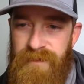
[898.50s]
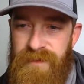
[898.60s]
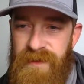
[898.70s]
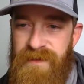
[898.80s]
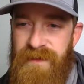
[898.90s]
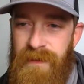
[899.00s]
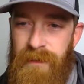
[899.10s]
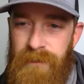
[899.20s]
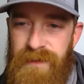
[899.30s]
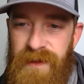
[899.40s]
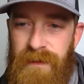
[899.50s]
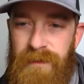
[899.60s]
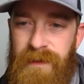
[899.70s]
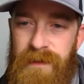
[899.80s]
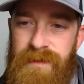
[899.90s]
Jason, every
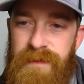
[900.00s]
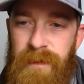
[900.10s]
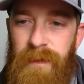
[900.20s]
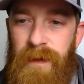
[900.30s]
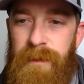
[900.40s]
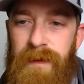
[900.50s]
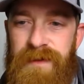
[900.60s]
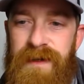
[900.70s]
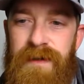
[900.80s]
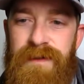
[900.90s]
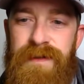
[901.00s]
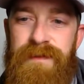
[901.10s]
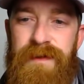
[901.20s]
channel now, stupid Walmart challenges,